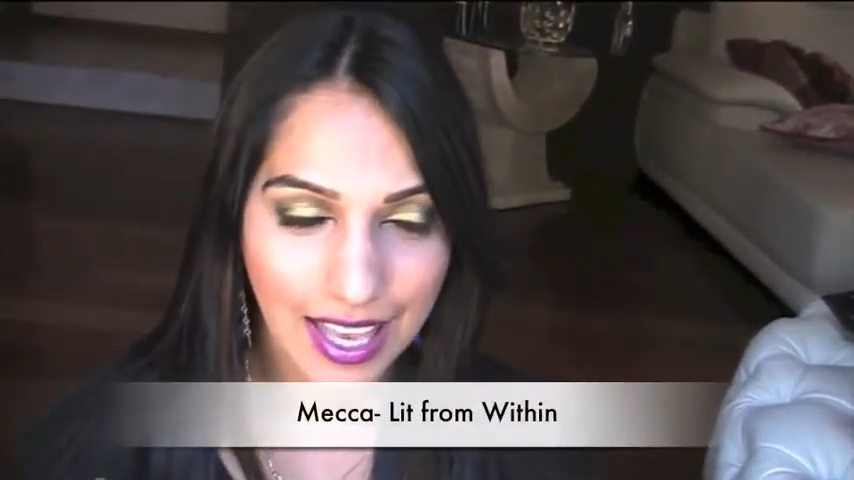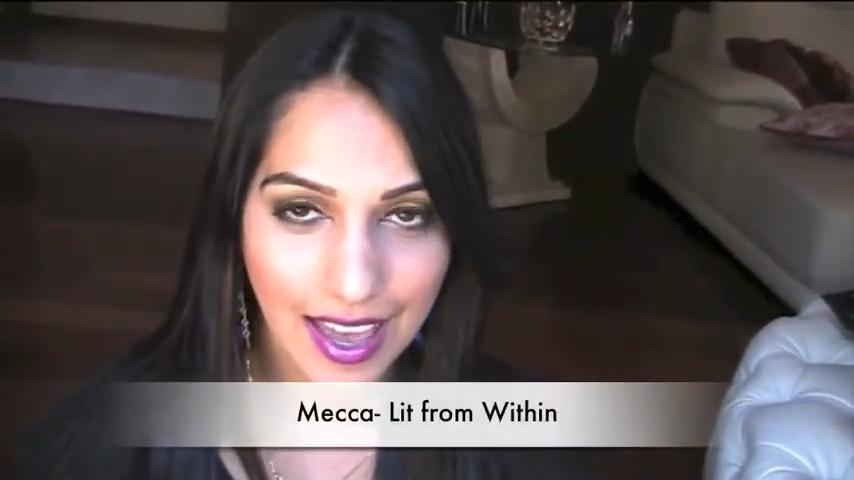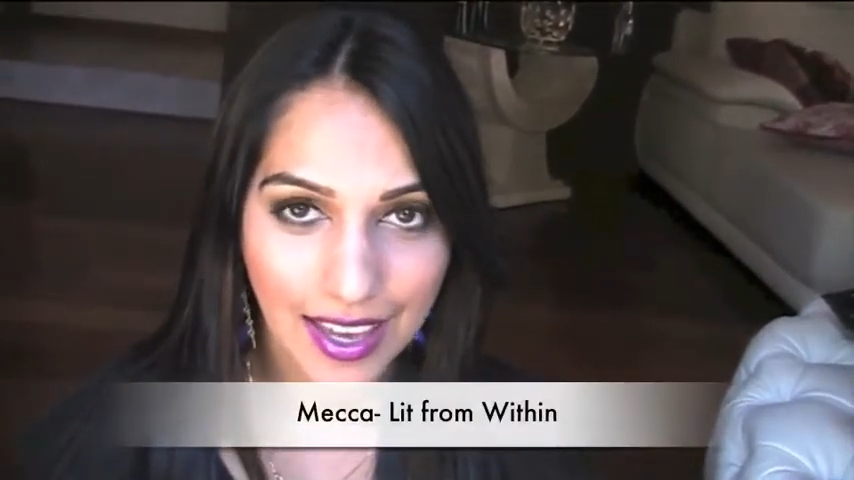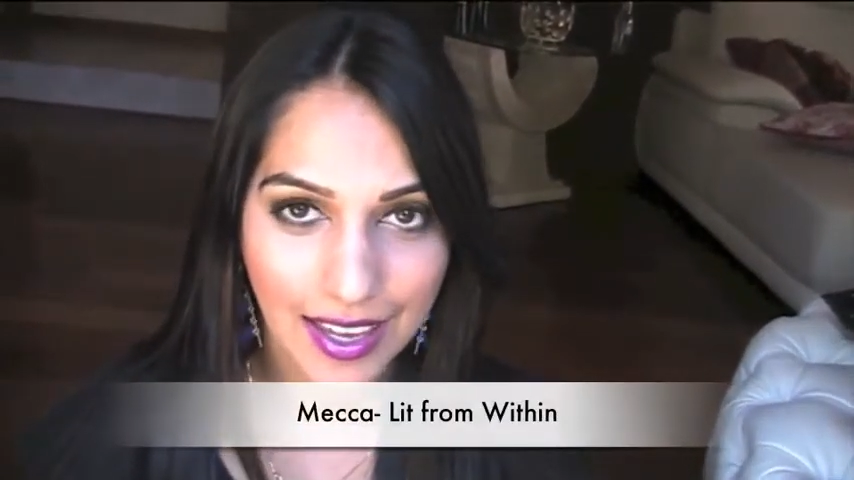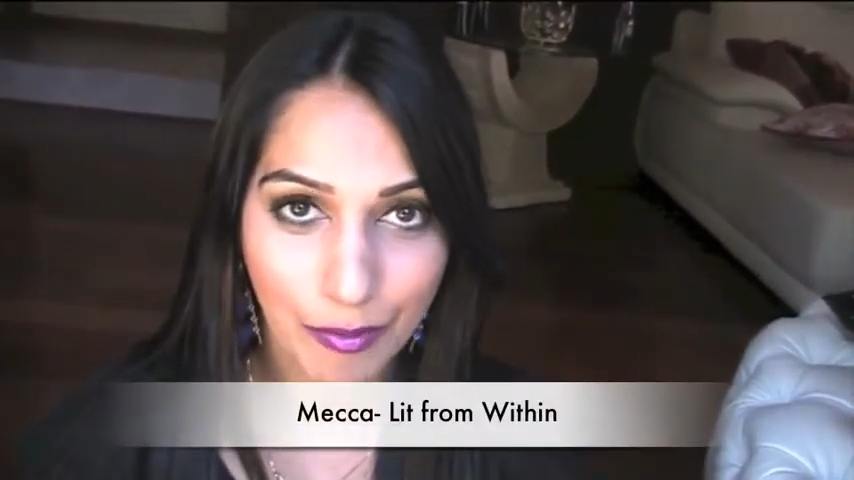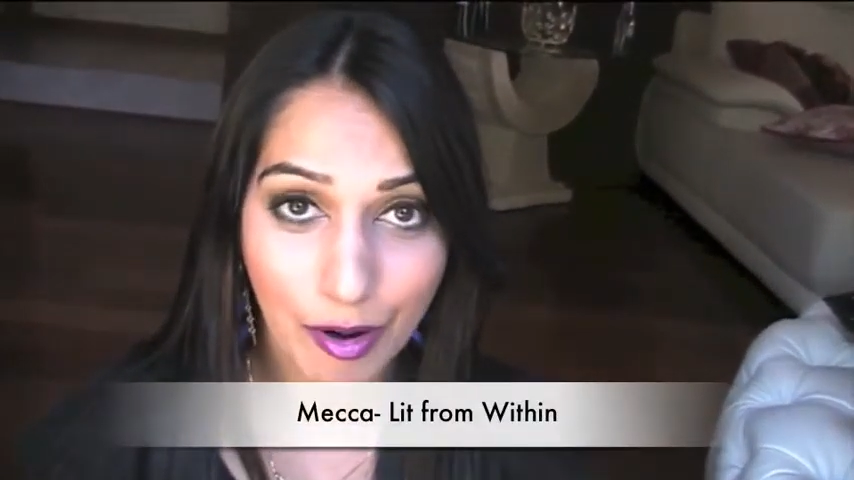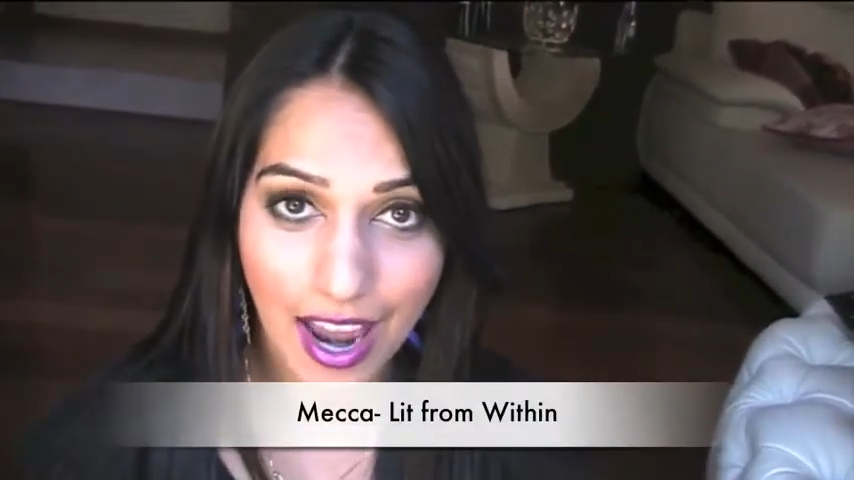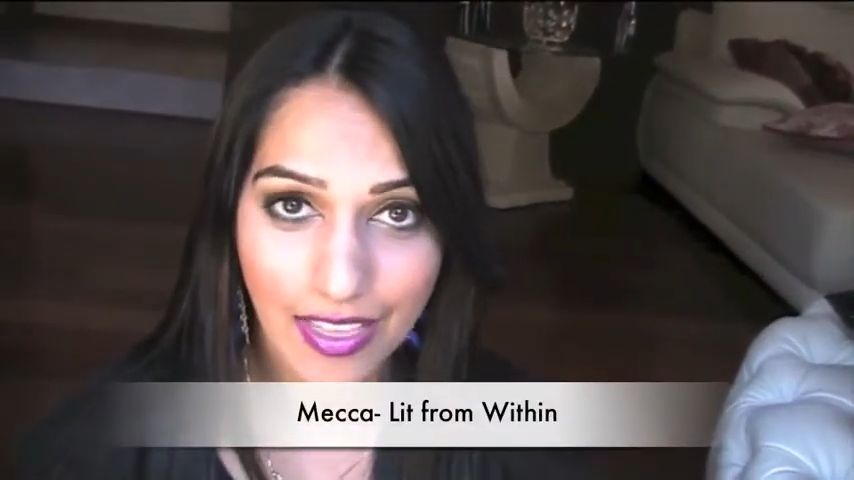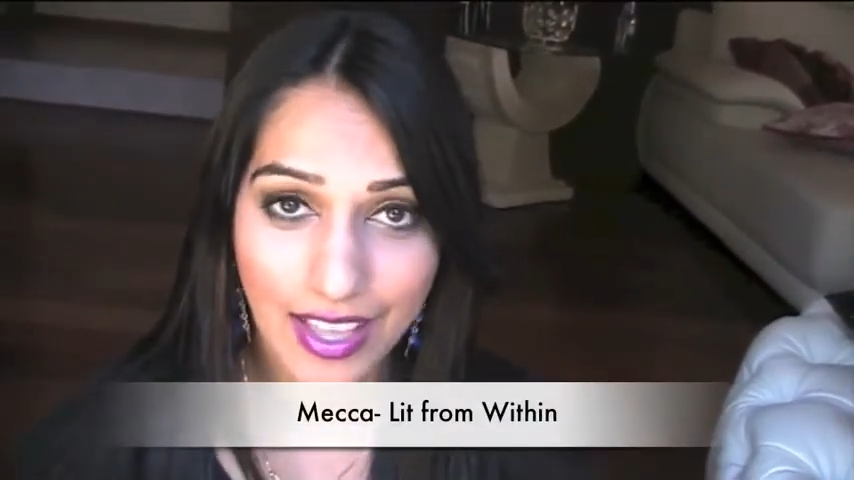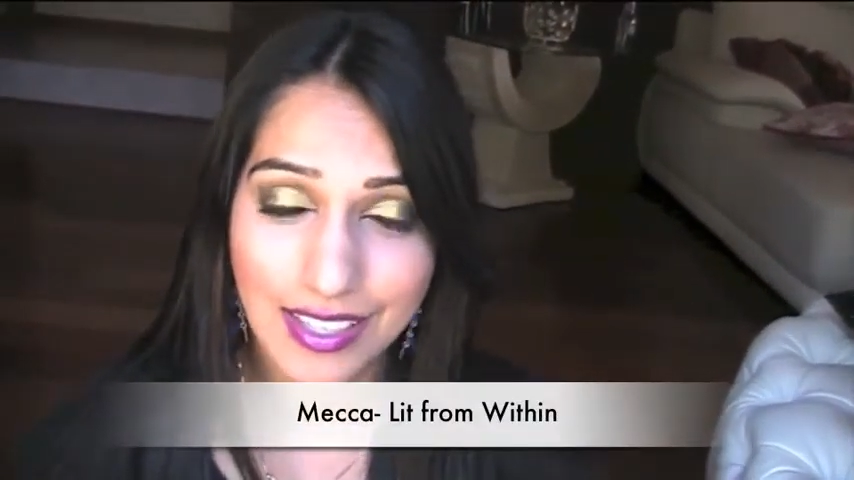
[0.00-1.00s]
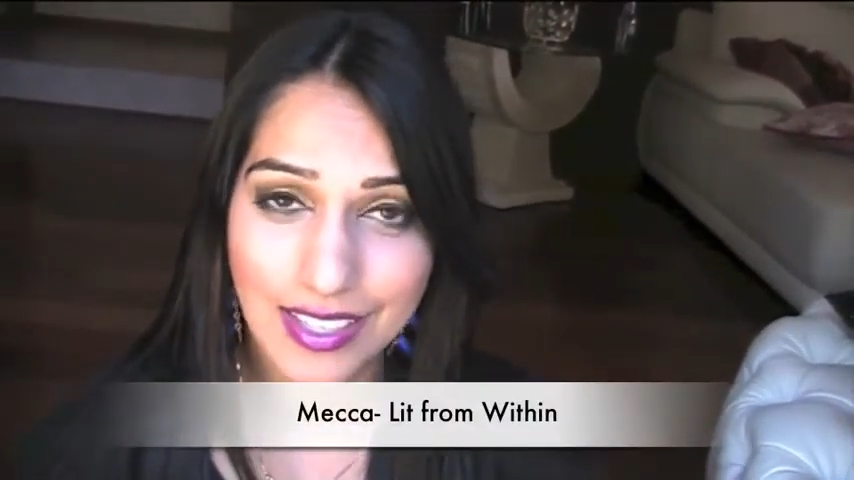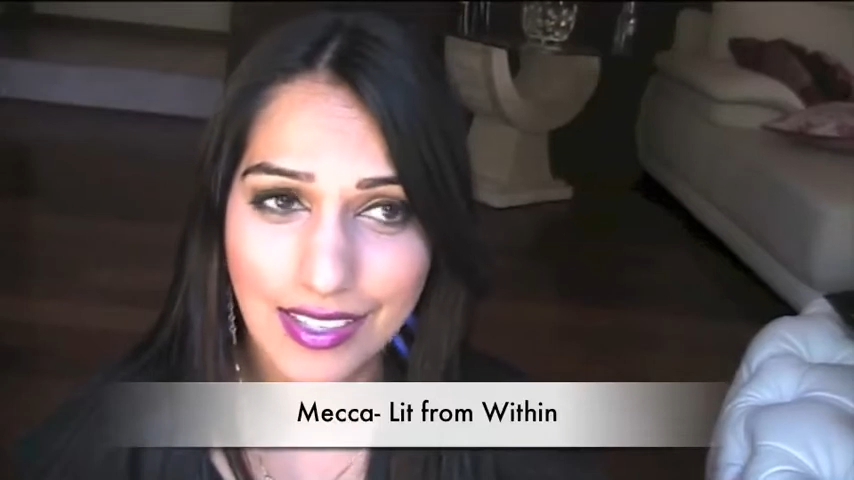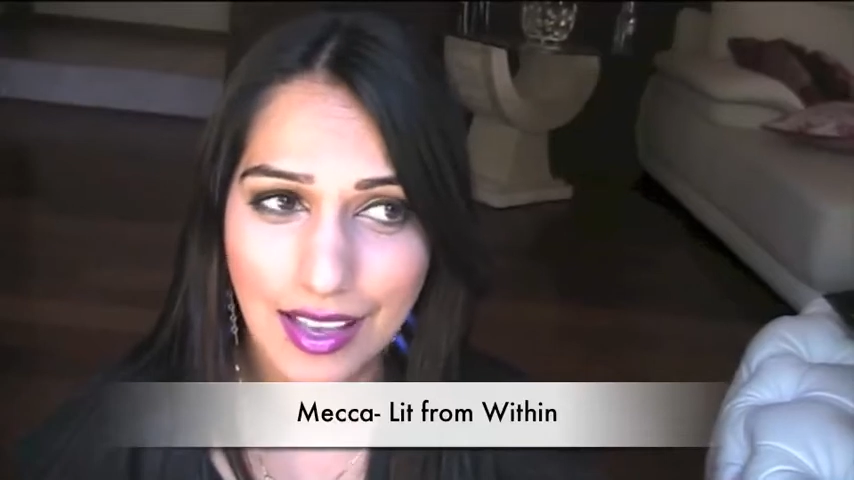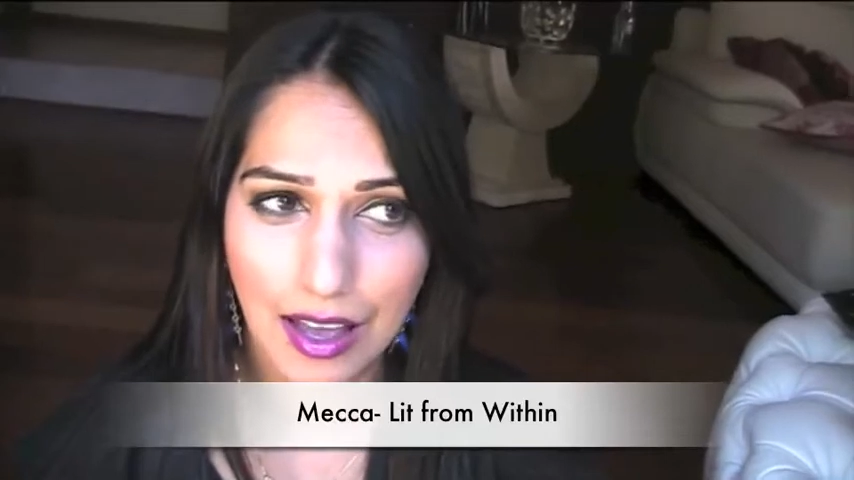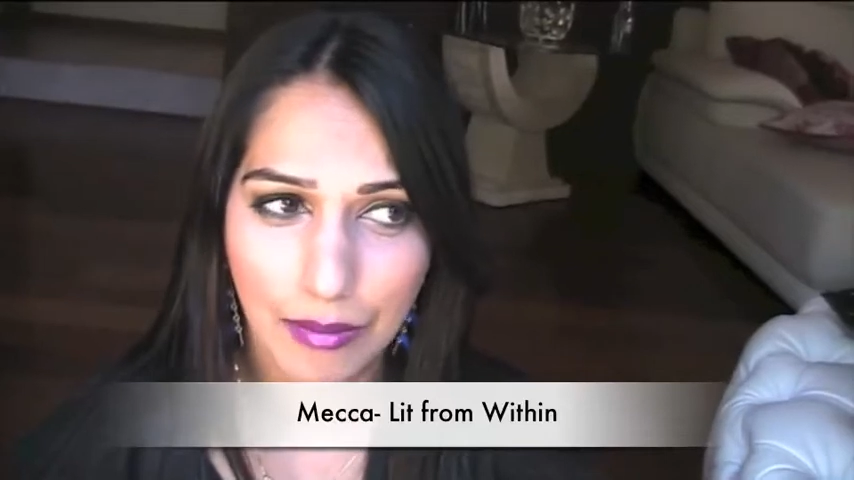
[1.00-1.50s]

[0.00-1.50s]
a brand that's